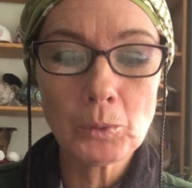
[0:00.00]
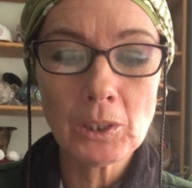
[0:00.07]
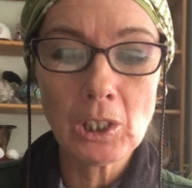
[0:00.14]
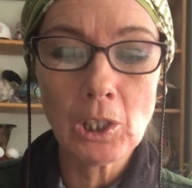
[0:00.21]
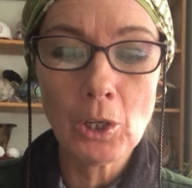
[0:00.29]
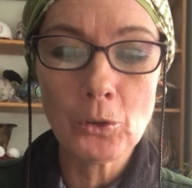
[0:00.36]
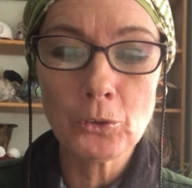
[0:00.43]
were
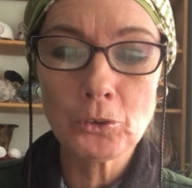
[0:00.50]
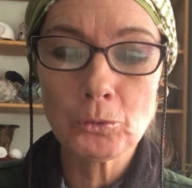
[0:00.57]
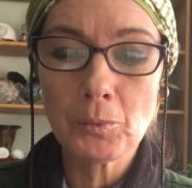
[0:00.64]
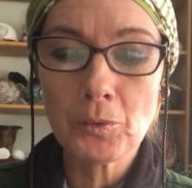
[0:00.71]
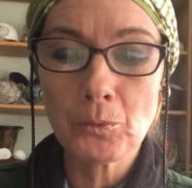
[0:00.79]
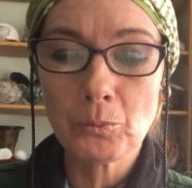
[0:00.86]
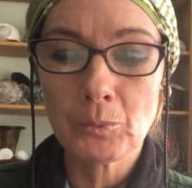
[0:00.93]
closed
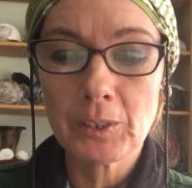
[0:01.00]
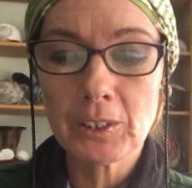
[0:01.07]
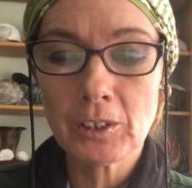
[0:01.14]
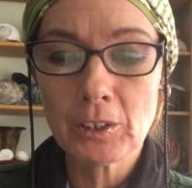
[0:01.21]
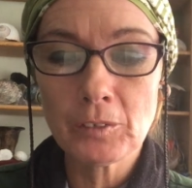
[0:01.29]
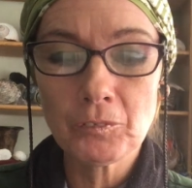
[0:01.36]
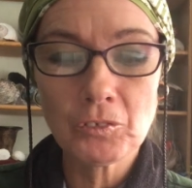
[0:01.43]
with a
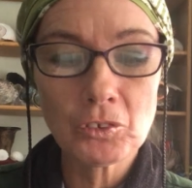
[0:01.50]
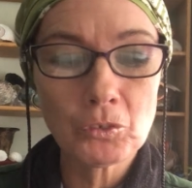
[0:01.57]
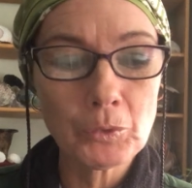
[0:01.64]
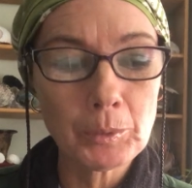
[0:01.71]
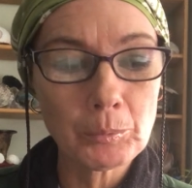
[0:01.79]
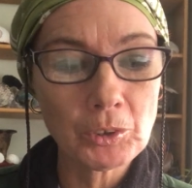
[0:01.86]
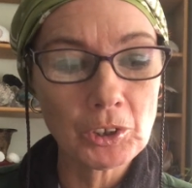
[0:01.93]
reading of
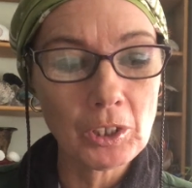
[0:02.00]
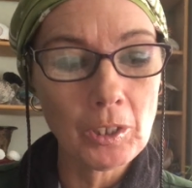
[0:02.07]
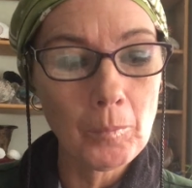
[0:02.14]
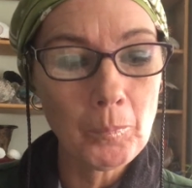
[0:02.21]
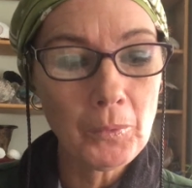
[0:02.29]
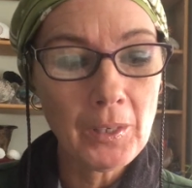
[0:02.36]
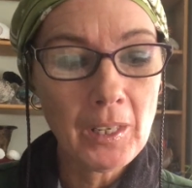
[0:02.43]
Scripture